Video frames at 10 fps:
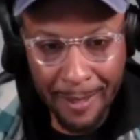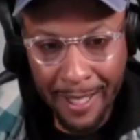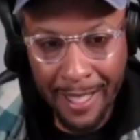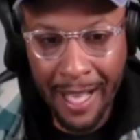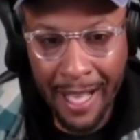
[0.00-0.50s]

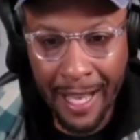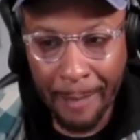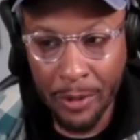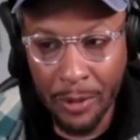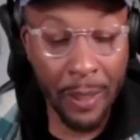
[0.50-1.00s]
So
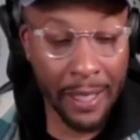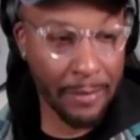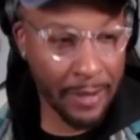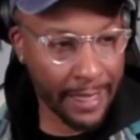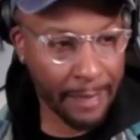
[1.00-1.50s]
when it comes to
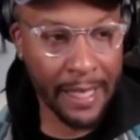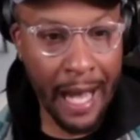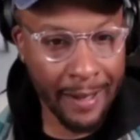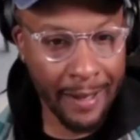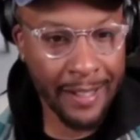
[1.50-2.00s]
like being
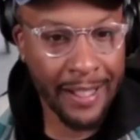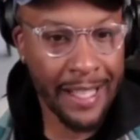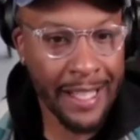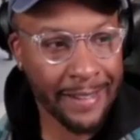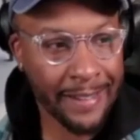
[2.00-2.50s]
hired,
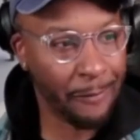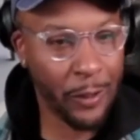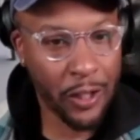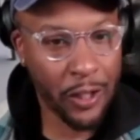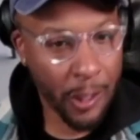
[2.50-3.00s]
like if you
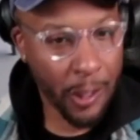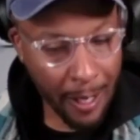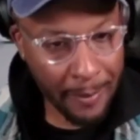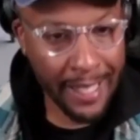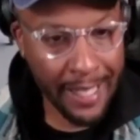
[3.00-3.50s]
just show
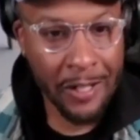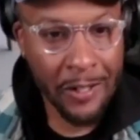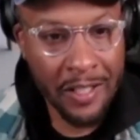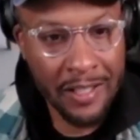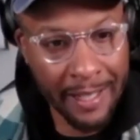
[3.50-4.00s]
up and you're
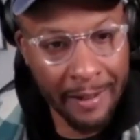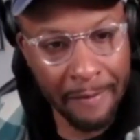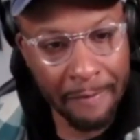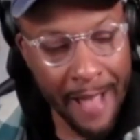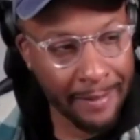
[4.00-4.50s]
just like a
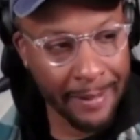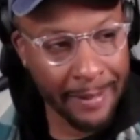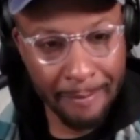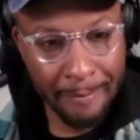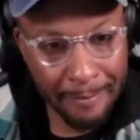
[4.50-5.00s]
valid
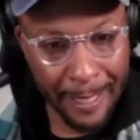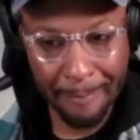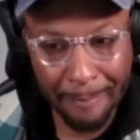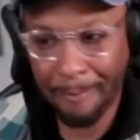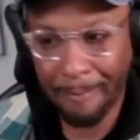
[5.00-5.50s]
like
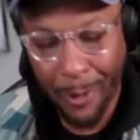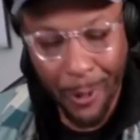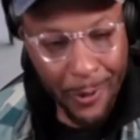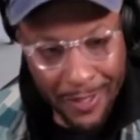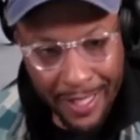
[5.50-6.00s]

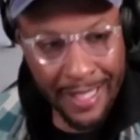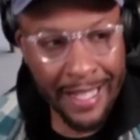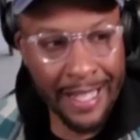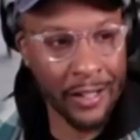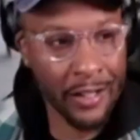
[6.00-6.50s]
person and you
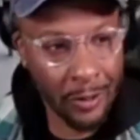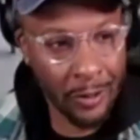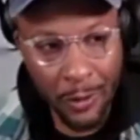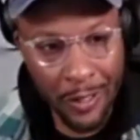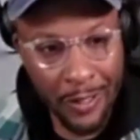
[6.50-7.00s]
could Google
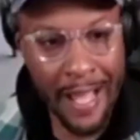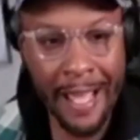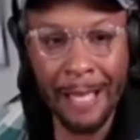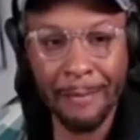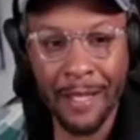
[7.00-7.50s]
your
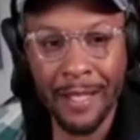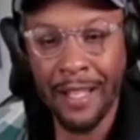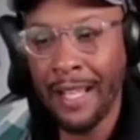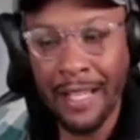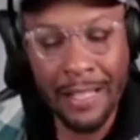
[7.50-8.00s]
name and
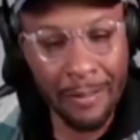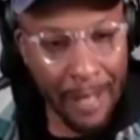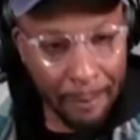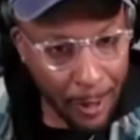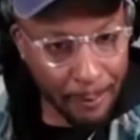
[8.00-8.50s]
you've got
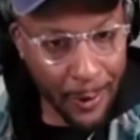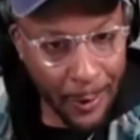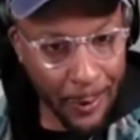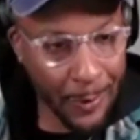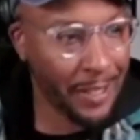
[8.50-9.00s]
blog
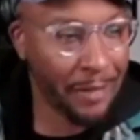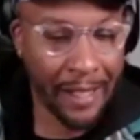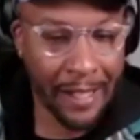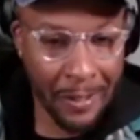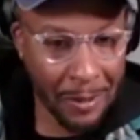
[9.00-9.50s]
posts and you've got
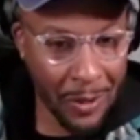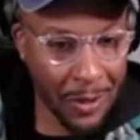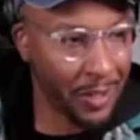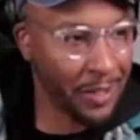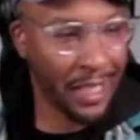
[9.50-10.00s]

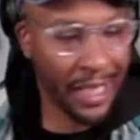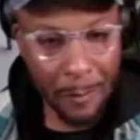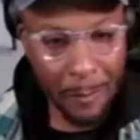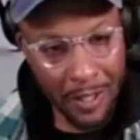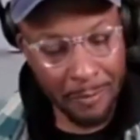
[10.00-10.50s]
contributions, you got an open
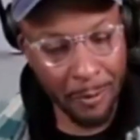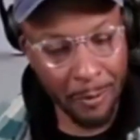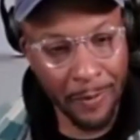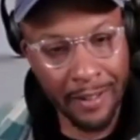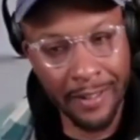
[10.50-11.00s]
source profile,